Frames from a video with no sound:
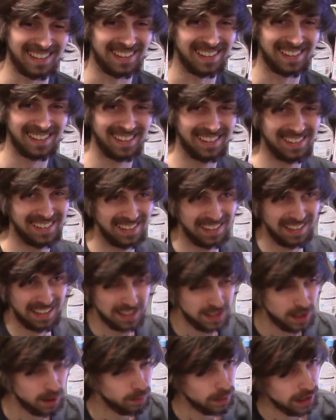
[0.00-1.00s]
Just like
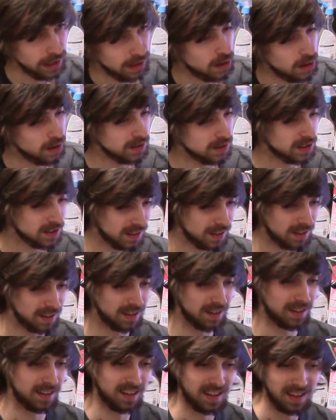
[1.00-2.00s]
you going to be in the
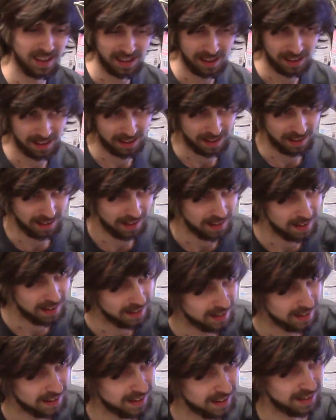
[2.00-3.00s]
voiceover going, good
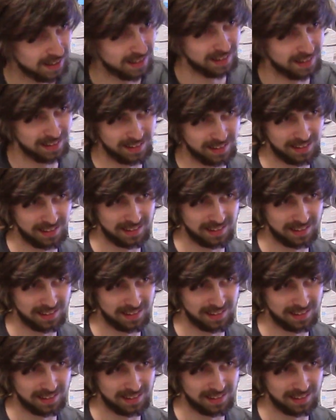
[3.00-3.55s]
for your